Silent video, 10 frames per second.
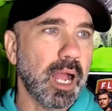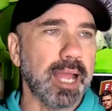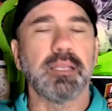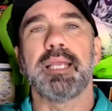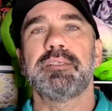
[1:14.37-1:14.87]

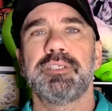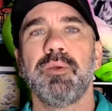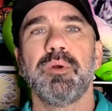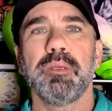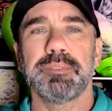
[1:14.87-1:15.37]
I like to
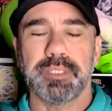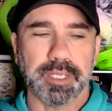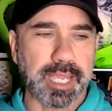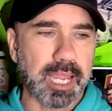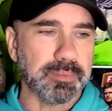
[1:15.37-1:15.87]
see Williams in
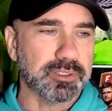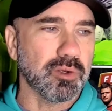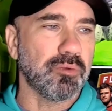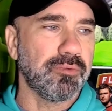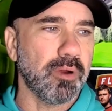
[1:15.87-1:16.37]
the game, but
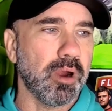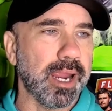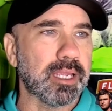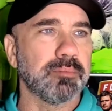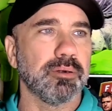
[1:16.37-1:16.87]
so
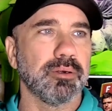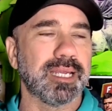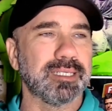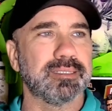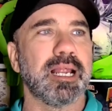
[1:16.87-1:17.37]
far,
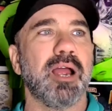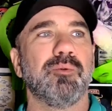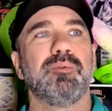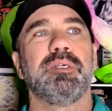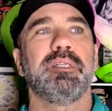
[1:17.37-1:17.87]
Eichenberg has
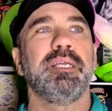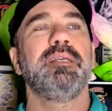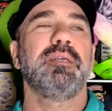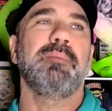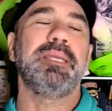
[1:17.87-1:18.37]
not
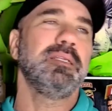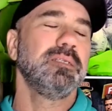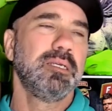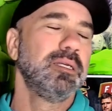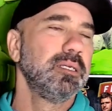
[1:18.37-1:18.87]
really. I
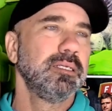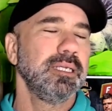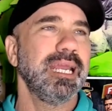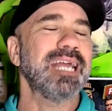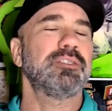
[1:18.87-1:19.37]
mean,
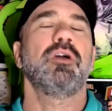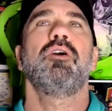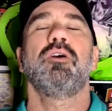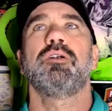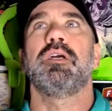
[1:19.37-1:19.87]
he hasn't
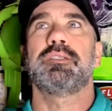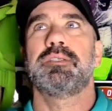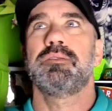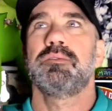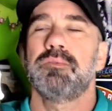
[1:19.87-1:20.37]
hurt
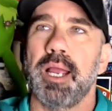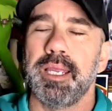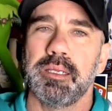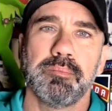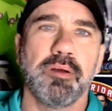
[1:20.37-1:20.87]
us,
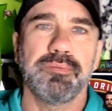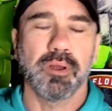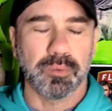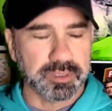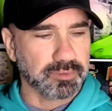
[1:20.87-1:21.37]
right?
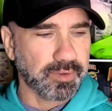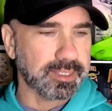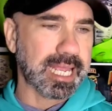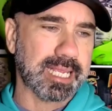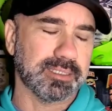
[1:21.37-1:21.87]
Buffalo wasn't
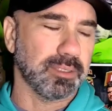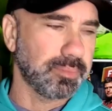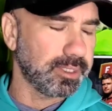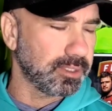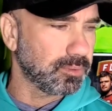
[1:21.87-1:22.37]

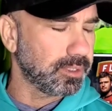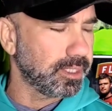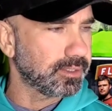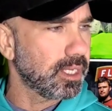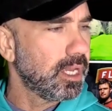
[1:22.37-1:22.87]
fantastic, but it is what
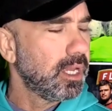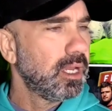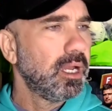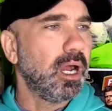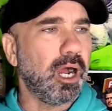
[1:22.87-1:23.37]
it is.
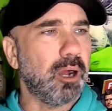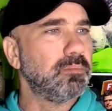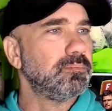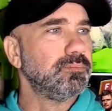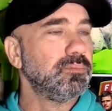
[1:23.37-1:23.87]

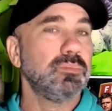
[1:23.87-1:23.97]
I